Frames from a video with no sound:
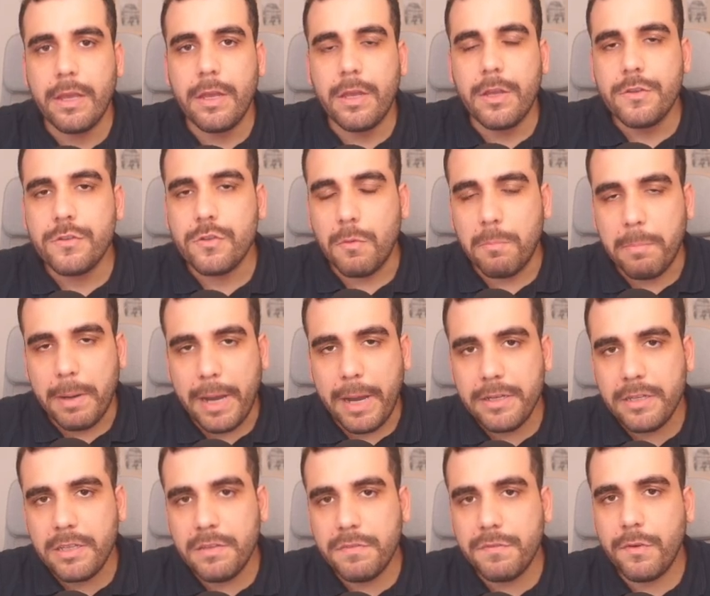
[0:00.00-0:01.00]
So by
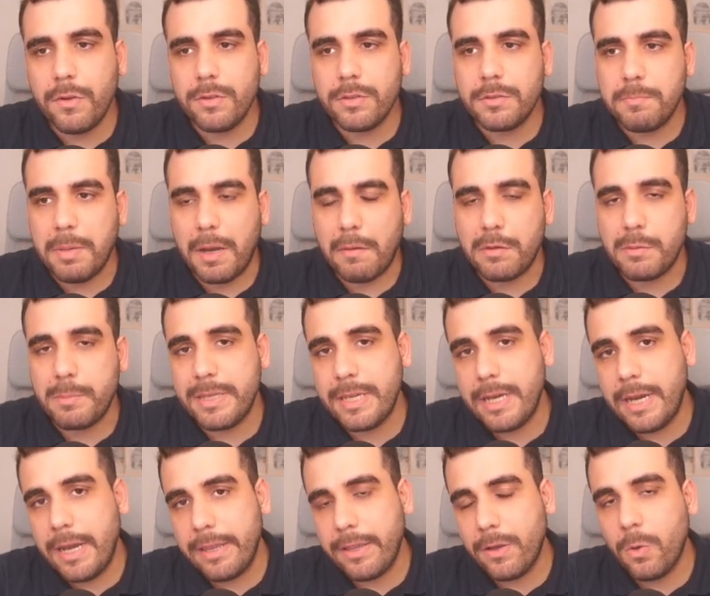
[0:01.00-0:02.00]
default, Power
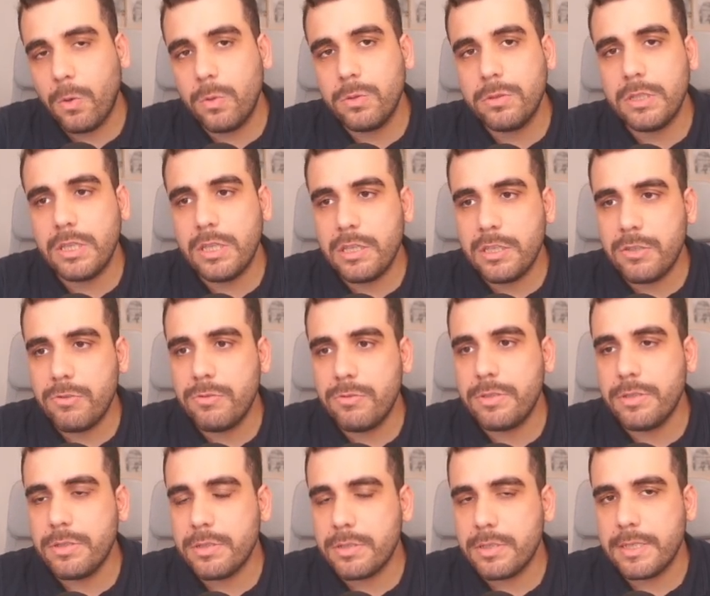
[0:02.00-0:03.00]
BI only
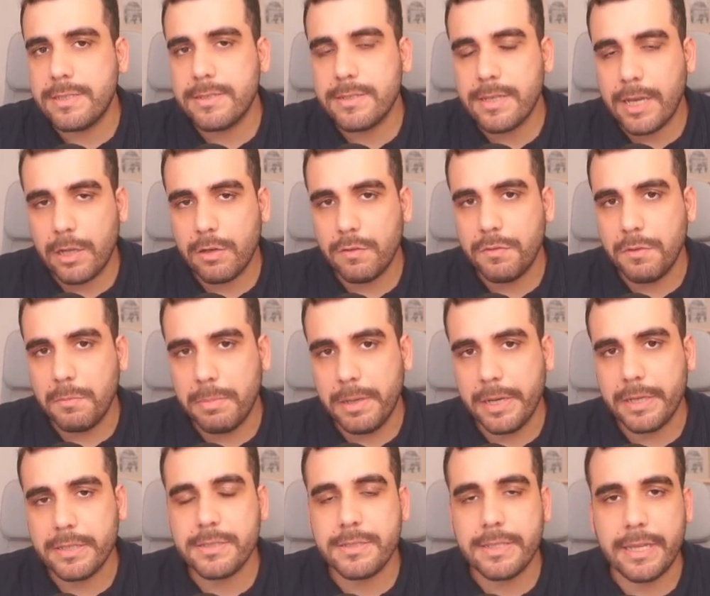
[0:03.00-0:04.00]
uses its
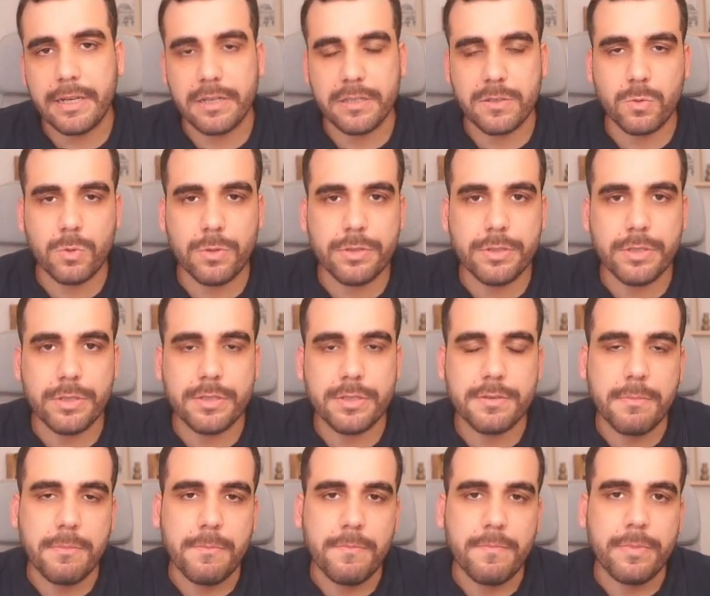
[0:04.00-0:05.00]
out-of-the-box data sources
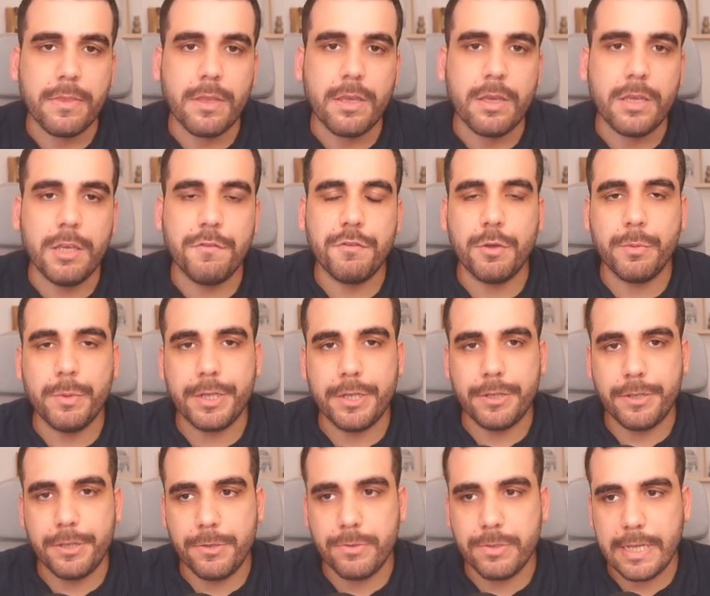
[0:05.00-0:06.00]
if you want to
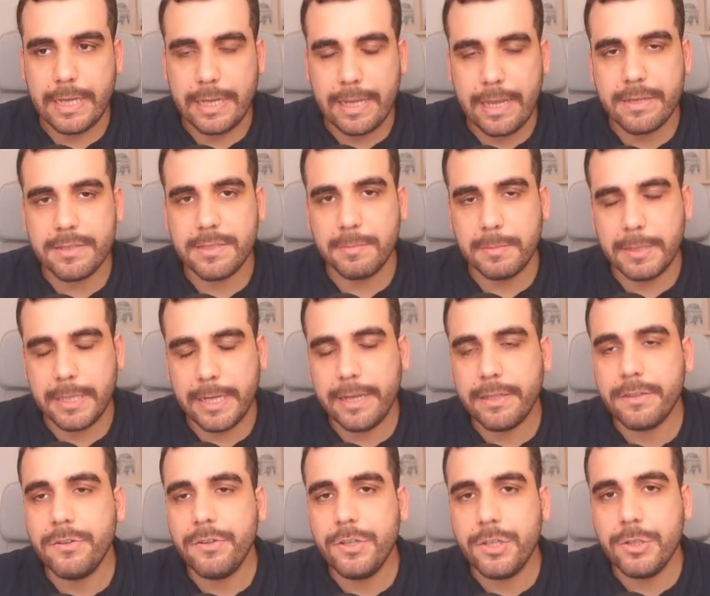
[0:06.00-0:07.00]
use a custom
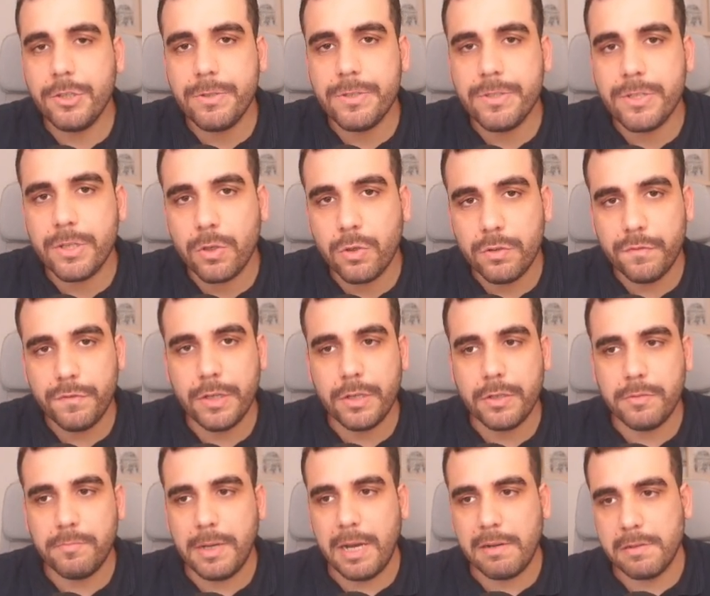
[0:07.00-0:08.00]
connector, you need to
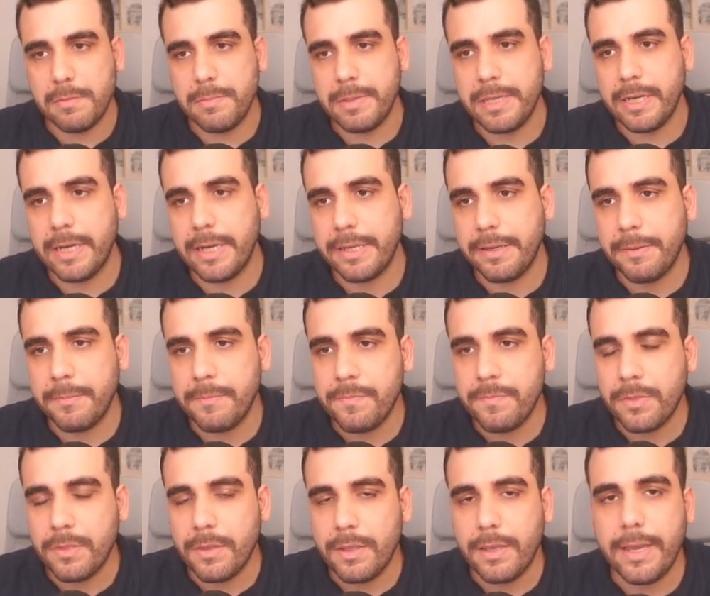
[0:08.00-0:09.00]
configure Power BI.
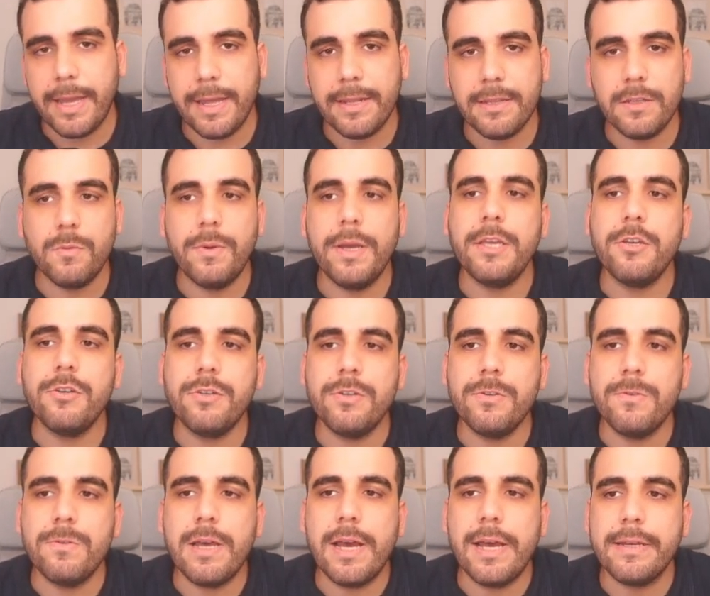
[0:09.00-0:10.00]
And the way you
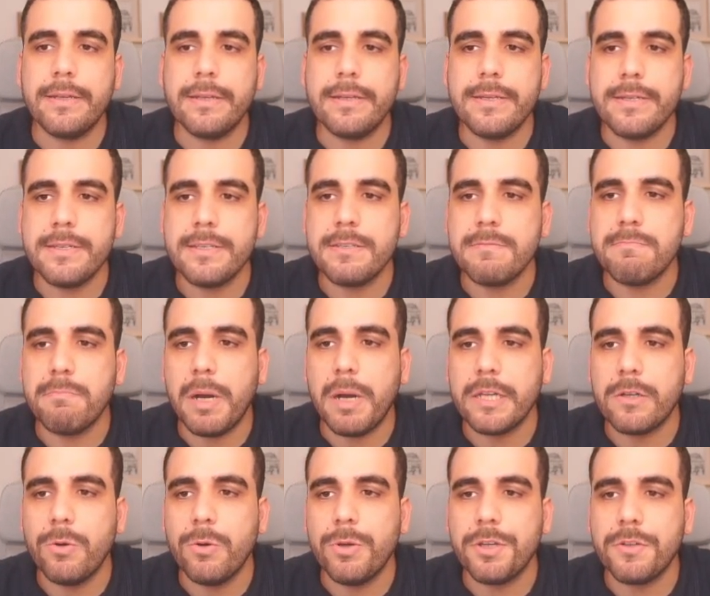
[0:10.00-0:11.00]
do that is by
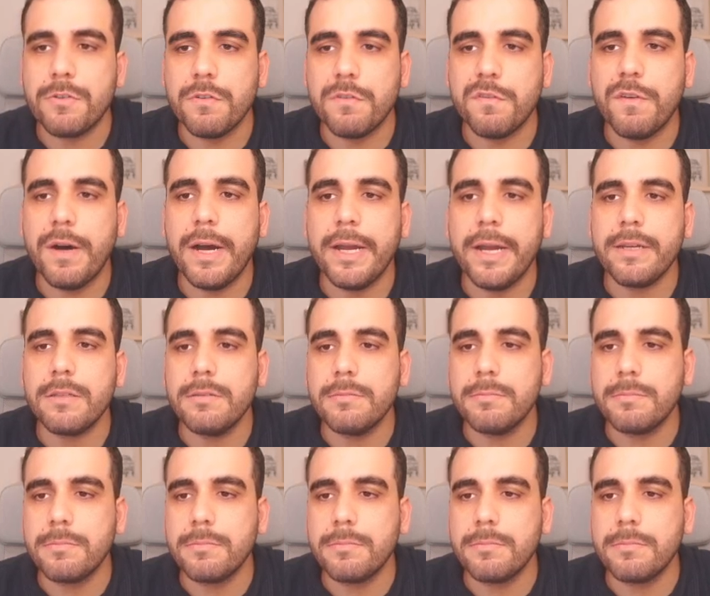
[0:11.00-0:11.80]
going to File,